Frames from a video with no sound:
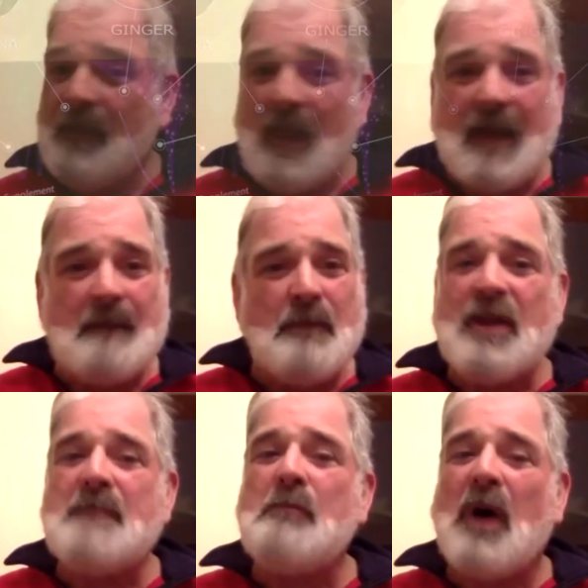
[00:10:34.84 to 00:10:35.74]
like a
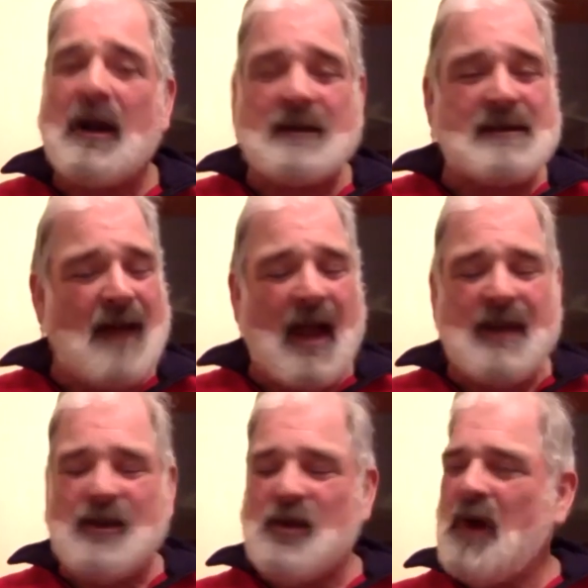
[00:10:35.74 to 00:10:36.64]
million bucks. I
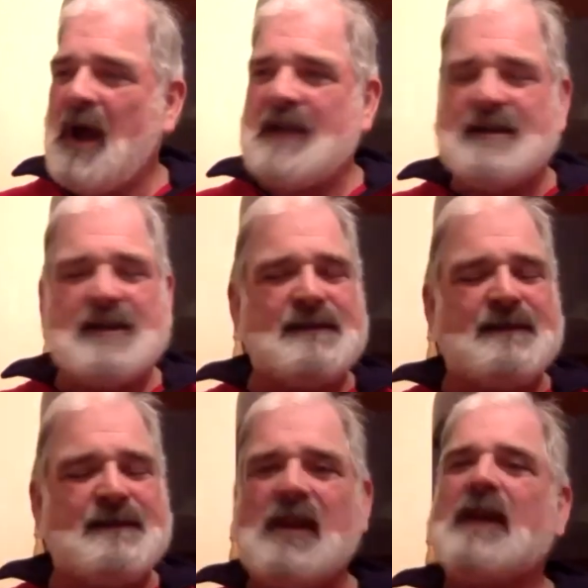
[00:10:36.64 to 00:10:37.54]
do. I just
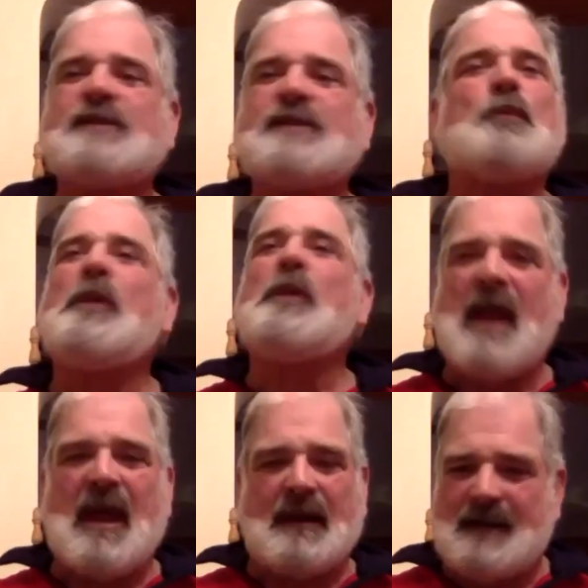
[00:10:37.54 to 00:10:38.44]
feel like
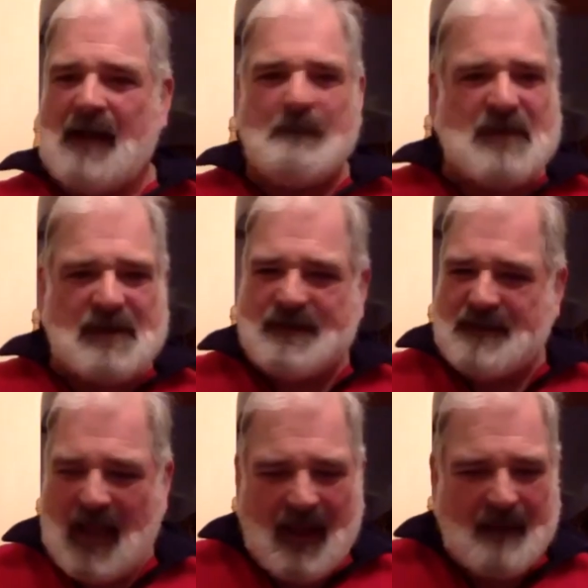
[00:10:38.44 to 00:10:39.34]
Superman. I'm
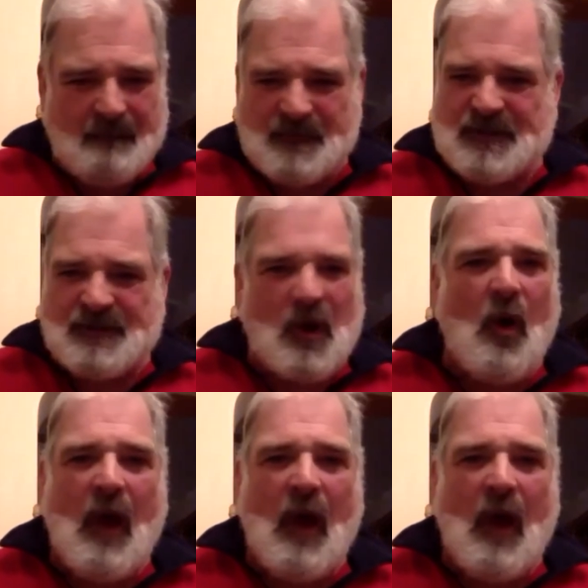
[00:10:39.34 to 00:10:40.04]
so